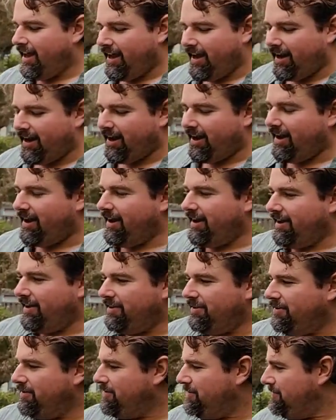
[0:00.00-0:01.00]
And
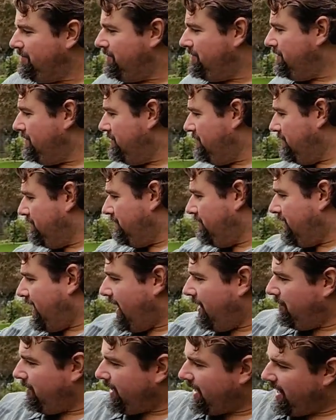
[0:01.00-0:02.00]

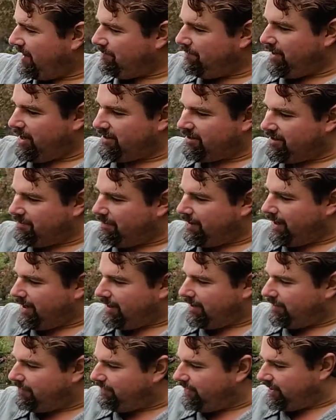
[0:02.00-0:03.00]
that one got busted
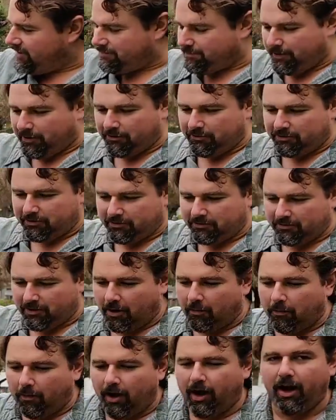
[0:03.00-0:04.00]
by a fence post
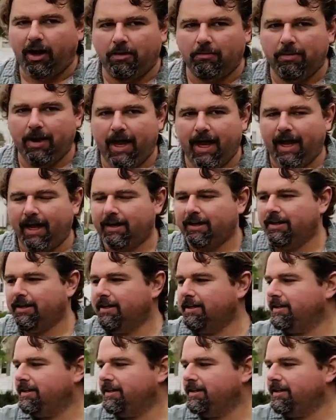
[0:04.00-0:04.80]
a while back.